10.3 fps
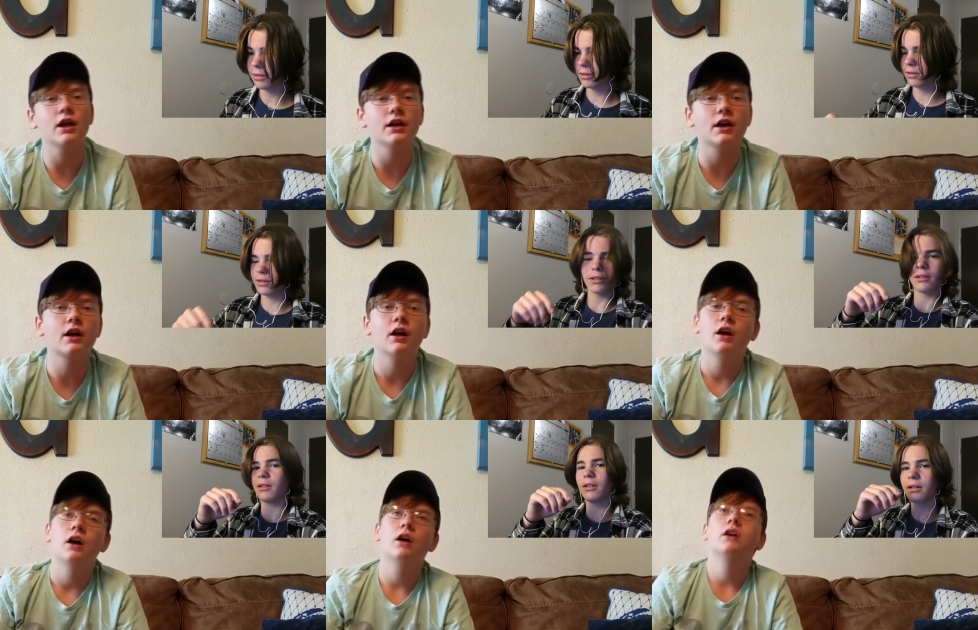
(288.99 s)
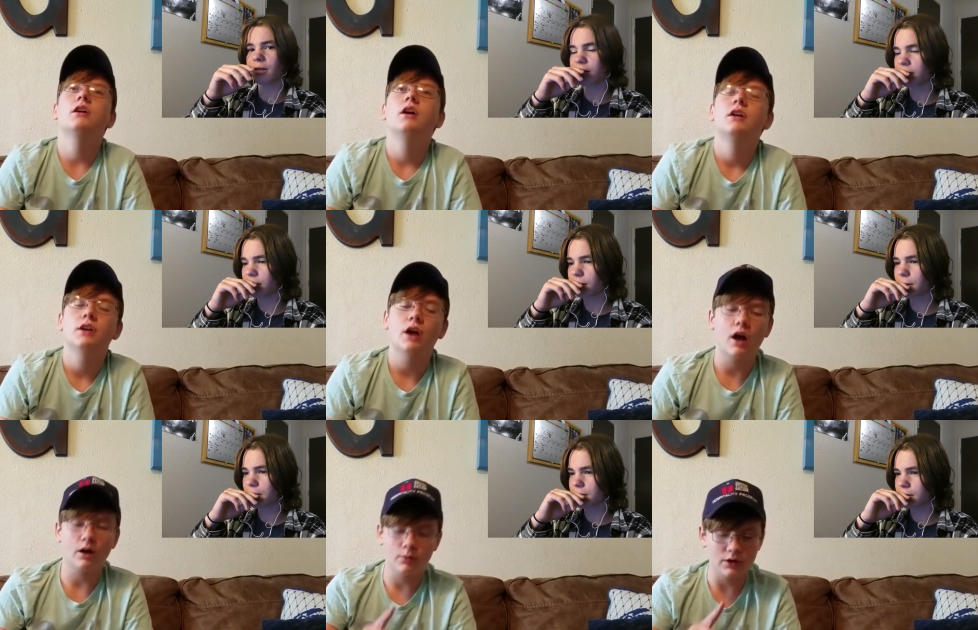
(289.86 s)
Speaker 1: heck, uh,
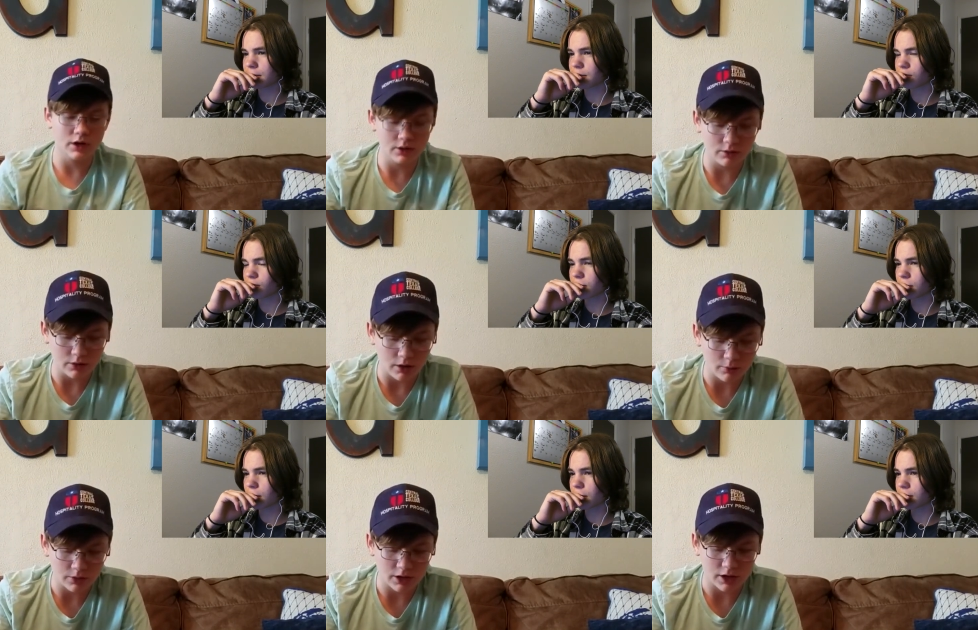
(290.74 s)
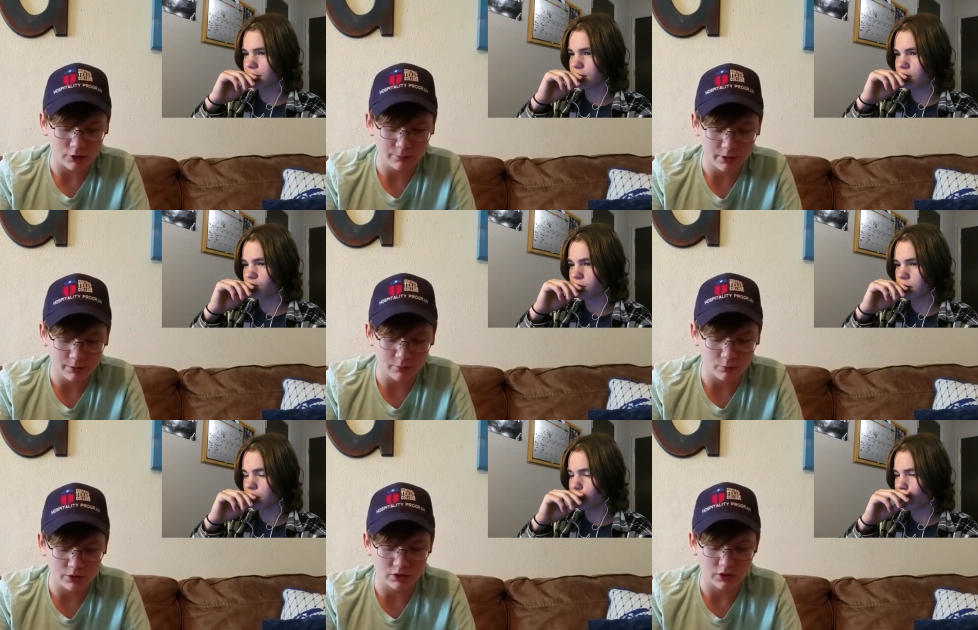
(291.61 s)
I want I want to help him
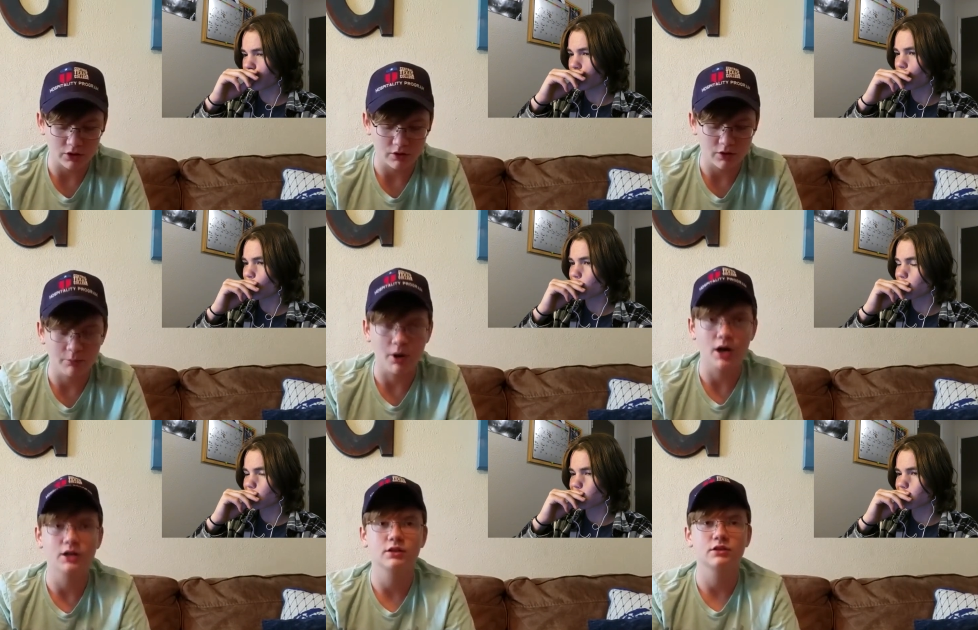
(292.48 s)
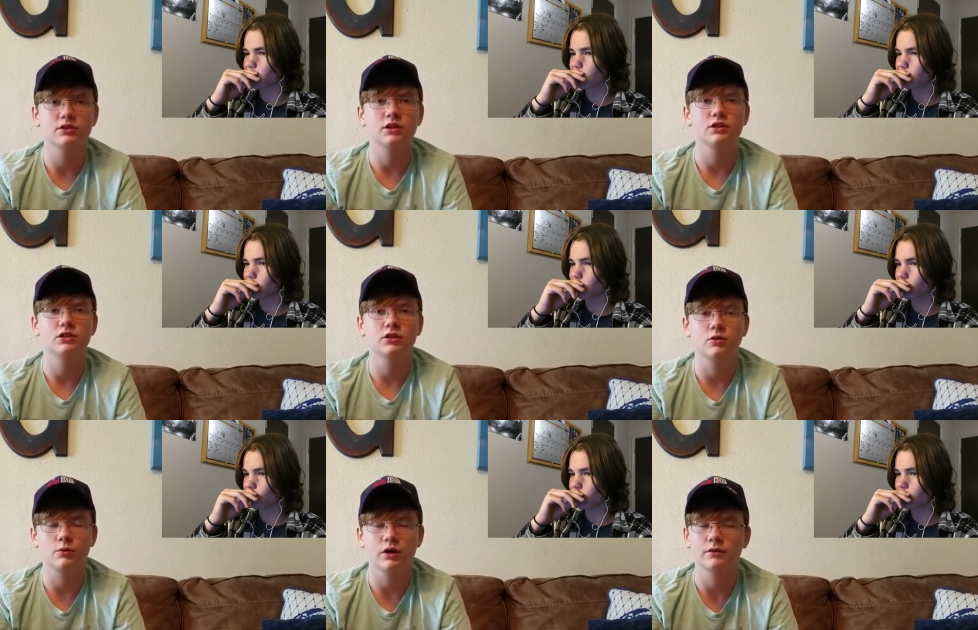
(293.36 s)
with the the monetization
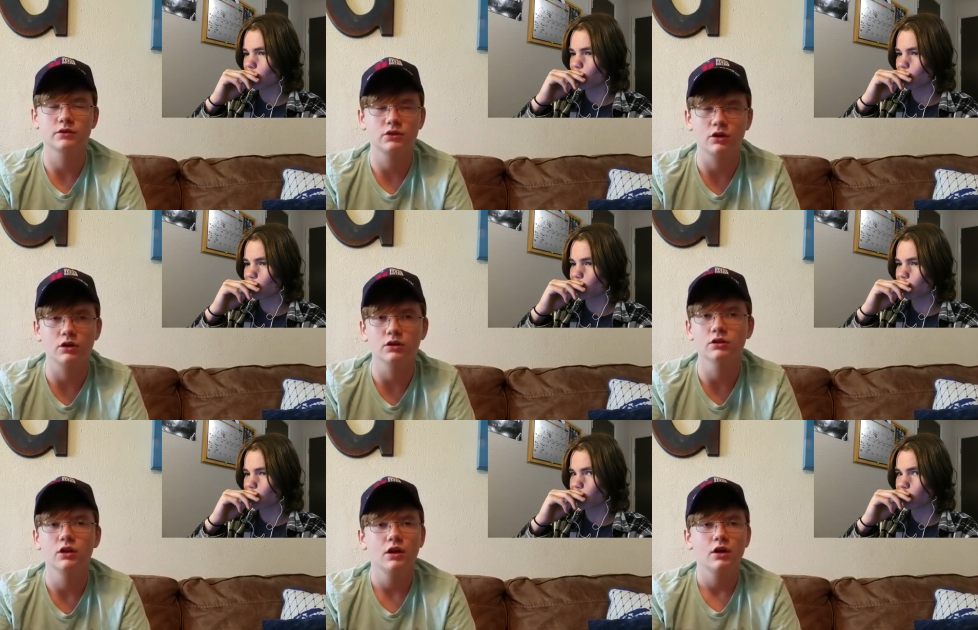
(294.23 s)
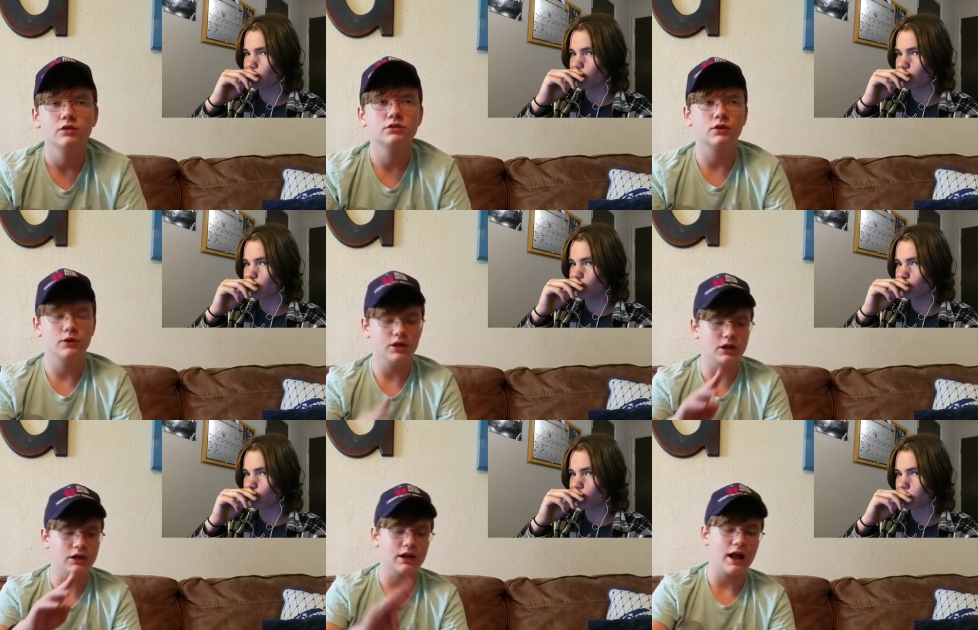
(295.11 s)
or whatever it's called, so he
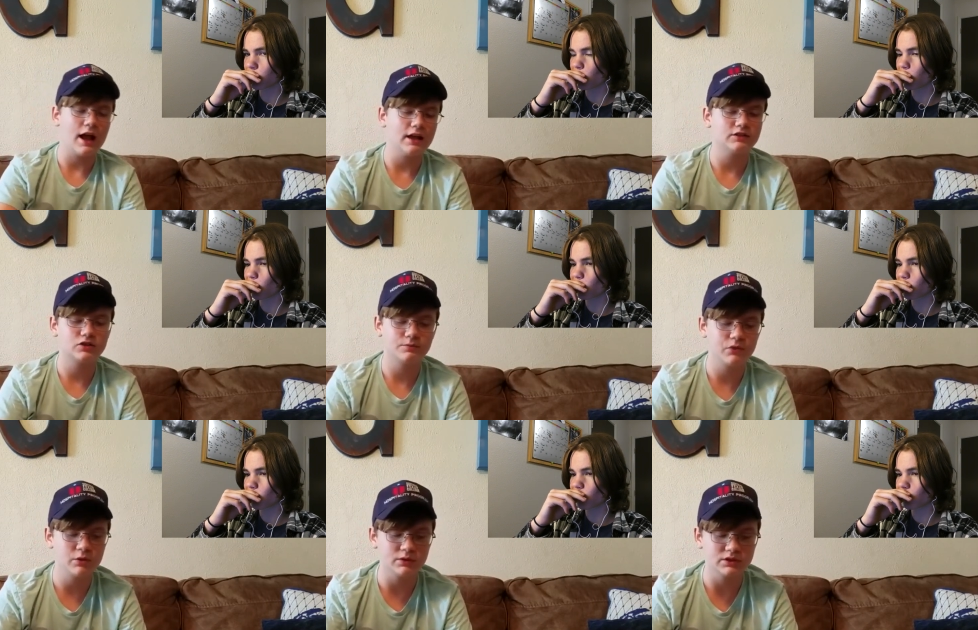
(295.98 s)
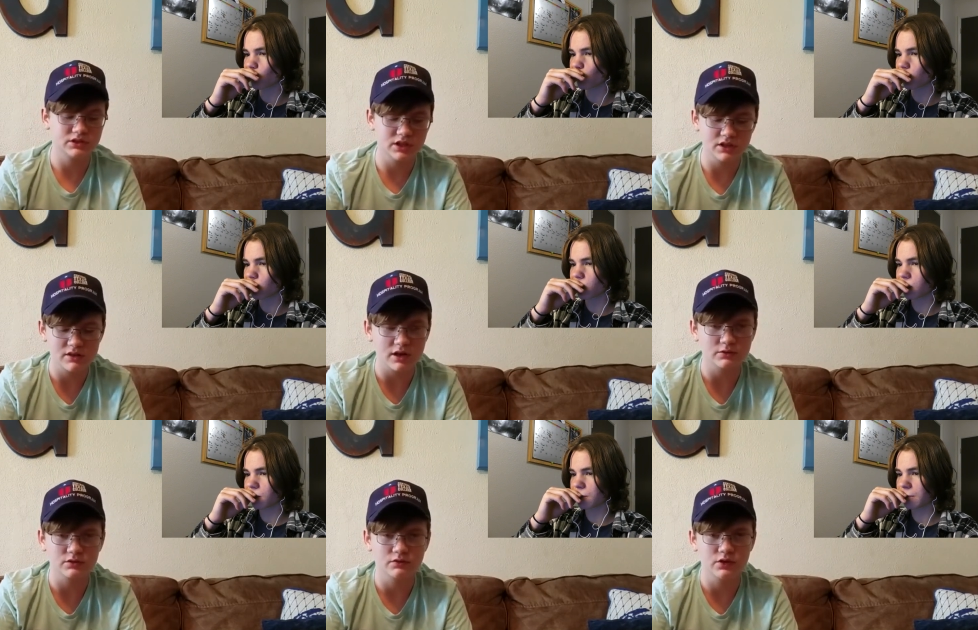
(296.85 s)
can get ads. He wants ten
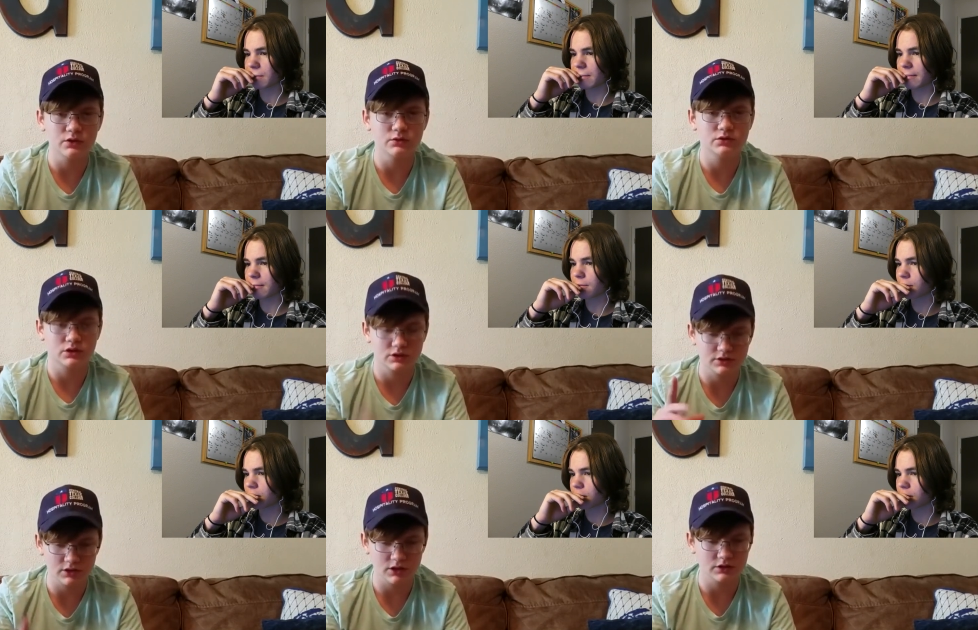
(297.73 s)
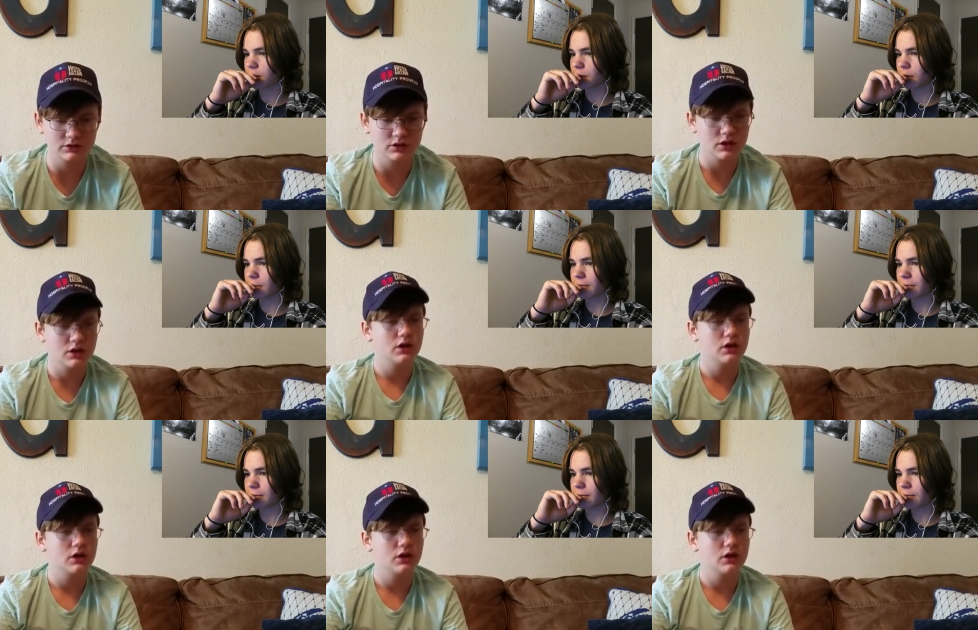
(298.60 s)
thousand views on his things.